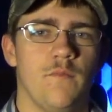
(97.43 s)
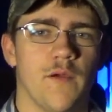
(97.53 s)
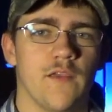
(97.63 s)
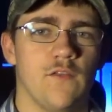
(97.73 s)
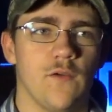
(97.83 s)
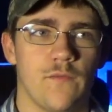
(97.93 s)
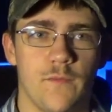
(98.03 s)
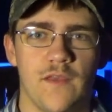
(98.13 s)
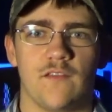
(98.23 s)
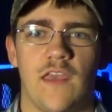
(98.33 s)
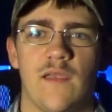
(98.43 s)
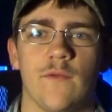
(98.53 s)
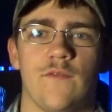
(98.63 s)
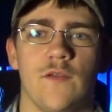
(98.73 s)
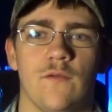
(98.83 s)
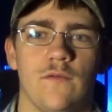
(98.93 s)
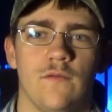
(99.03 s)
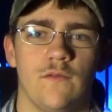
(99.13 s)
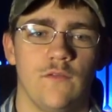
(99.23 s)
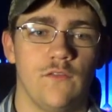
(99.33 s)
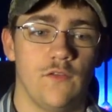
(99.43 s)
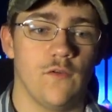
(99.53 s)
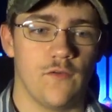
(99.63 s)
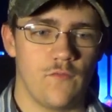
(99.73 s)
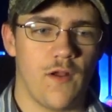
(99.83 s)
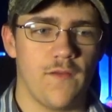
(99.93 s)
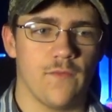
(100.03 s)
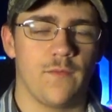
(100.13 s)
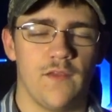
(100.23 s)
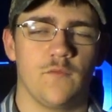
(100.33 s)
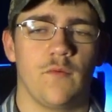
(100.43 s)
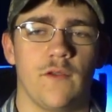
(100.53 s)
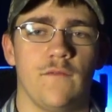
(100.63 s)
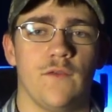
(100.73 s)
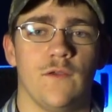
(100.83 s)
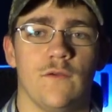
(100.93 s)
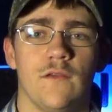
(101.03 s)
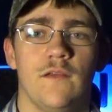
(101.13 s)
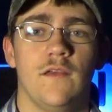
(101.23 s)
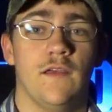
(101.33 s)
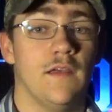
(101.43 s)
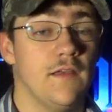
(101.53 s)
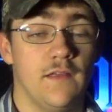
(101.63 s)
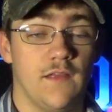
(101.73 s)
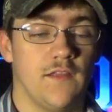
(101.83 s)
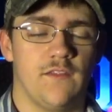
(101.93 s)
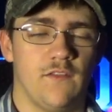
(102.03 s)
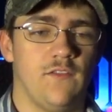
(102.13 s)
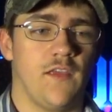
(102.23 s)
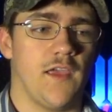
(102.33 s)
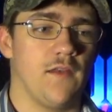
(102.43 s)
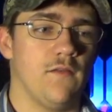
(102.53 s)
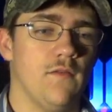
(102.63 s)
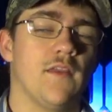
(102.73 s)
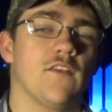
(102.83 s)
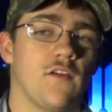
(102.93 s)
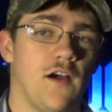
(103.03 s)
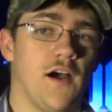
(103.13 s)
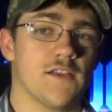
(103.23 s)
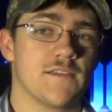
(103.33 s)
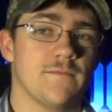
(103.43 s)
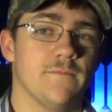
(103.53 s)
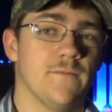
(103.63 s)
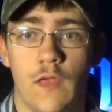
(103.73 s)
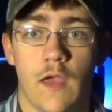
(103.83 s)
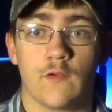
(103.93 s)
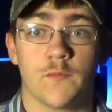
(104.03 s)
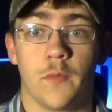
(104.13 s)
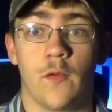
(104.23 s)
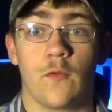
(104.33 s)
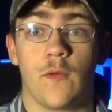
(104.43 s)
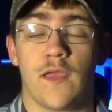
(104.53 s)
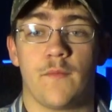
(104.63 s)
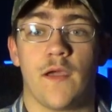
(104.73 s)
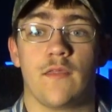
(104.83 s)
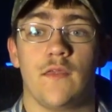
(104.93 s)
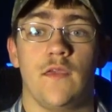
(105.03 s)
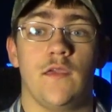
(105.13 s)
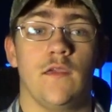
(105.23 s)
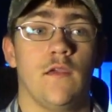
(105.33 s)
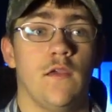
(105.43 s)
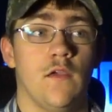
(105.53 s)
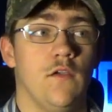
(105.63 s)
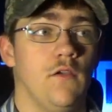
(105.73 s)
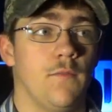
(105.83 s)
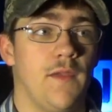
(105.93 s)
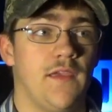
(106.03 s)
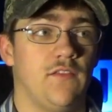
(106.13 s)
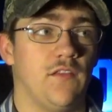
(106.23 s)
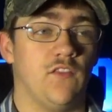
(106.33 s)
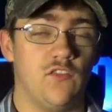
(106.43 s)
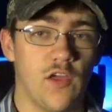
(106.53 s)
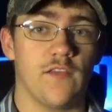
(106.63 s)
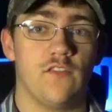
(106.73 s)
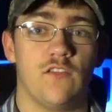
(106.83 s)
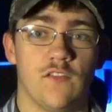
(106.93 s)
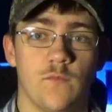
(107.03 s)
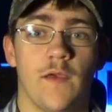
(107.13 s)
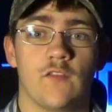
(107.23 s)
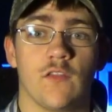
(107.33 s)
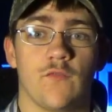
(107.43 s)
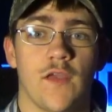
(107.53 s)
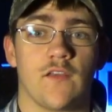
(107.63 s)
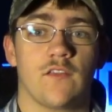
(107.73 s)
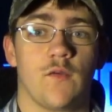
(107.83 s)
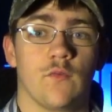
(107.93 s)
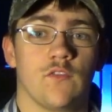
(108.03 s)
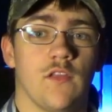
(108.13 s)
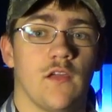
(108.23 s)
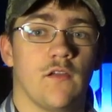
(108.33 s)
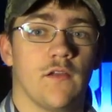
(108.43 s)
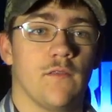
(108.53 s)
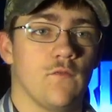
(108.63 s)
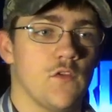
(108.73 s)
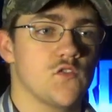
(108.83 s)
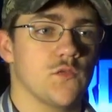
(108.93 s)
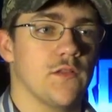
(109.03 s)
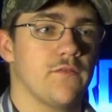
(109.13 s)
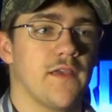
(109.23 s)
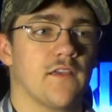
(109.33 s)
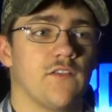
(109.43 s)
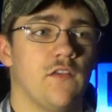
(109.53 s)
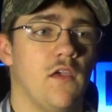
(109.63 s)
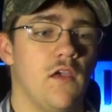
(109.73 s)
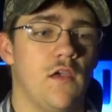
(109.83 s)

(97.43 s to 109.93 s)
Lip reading: but you do it from his camera view. You do it right from his point of view. It's insane, and it's awesome. I was blown away by the amazing stunts and special effects that was done on it, the visual effects.